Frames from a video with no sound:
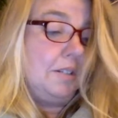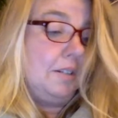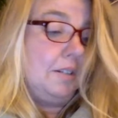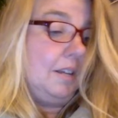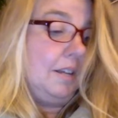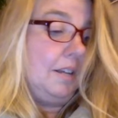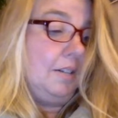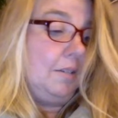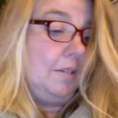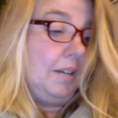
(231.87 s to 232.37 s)

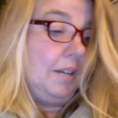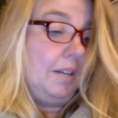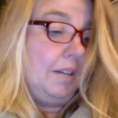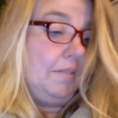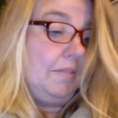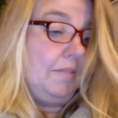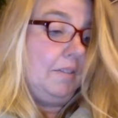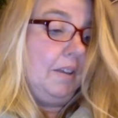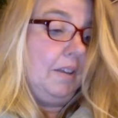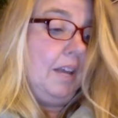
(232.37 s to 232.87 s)
and grief,
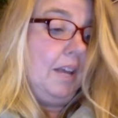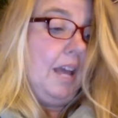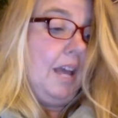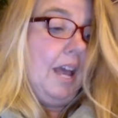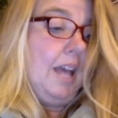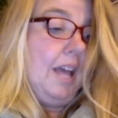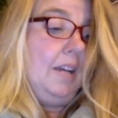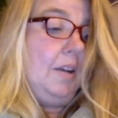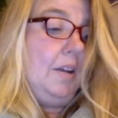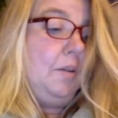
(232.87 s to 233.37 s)

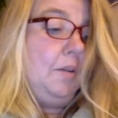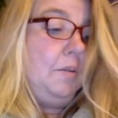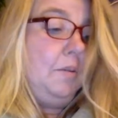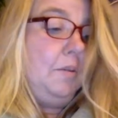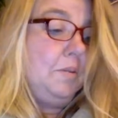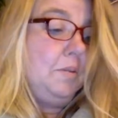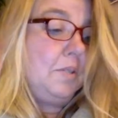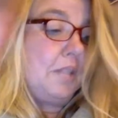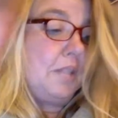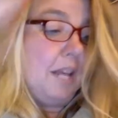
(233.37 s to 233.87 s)
and
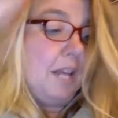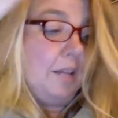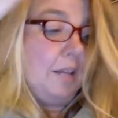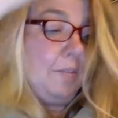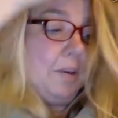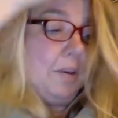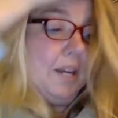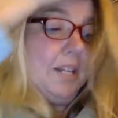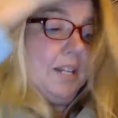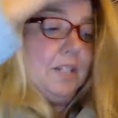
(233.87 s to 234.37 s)
who
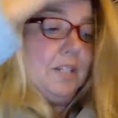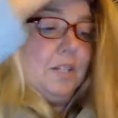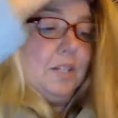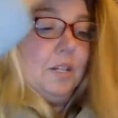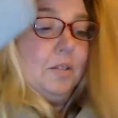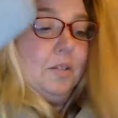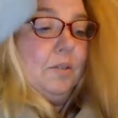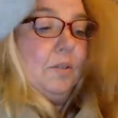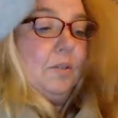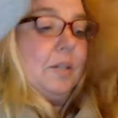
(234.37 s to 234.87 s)
celebrated
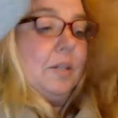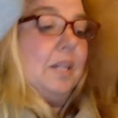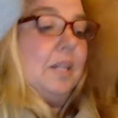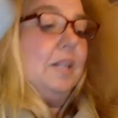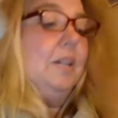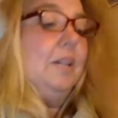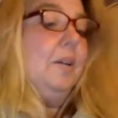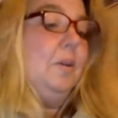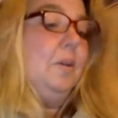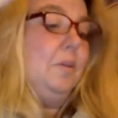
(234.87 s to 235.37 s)

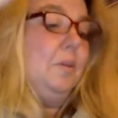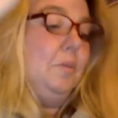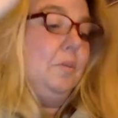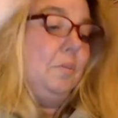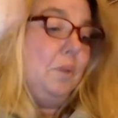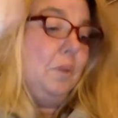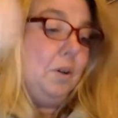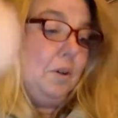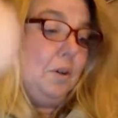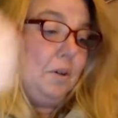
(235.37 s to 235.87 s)
children who
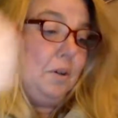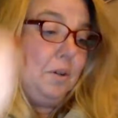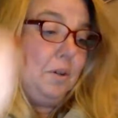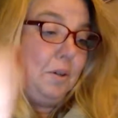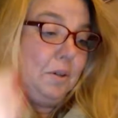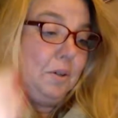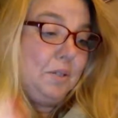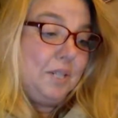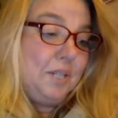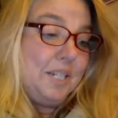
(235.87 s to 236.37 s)

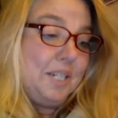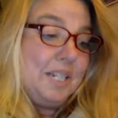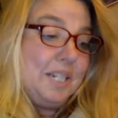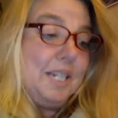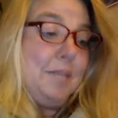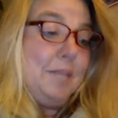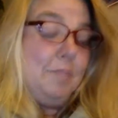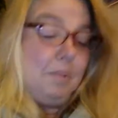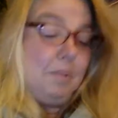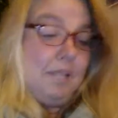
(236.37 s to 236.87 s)
were
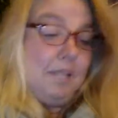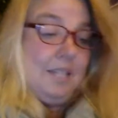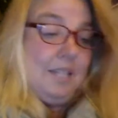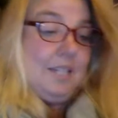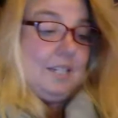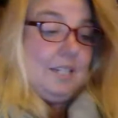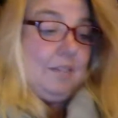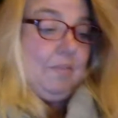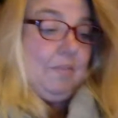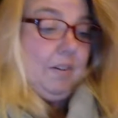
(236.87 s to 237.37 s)
deeply
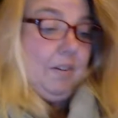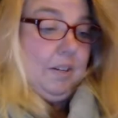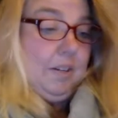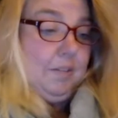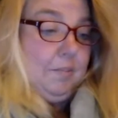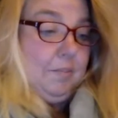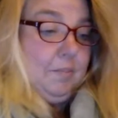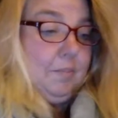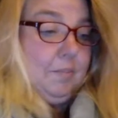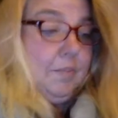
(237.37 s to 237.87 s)
different.
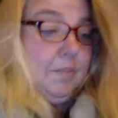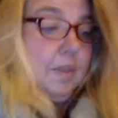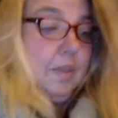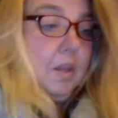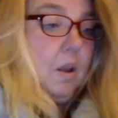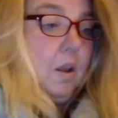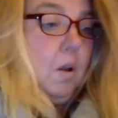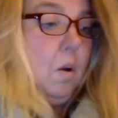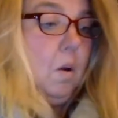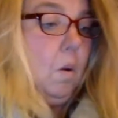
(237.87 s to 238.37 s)

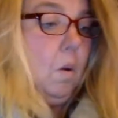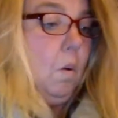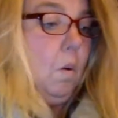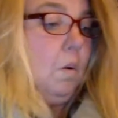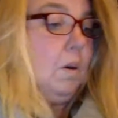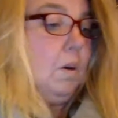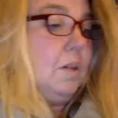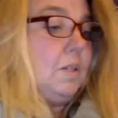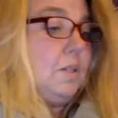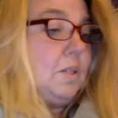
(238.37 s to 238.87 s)

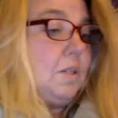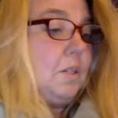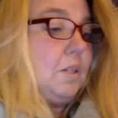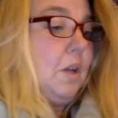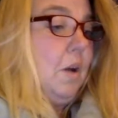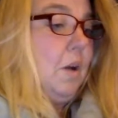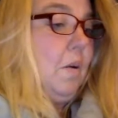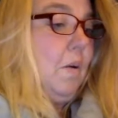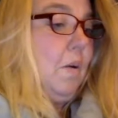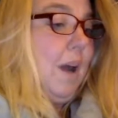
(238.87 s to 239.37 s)
Or
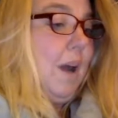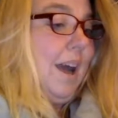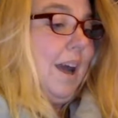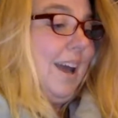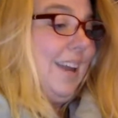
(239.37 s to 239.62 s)
so I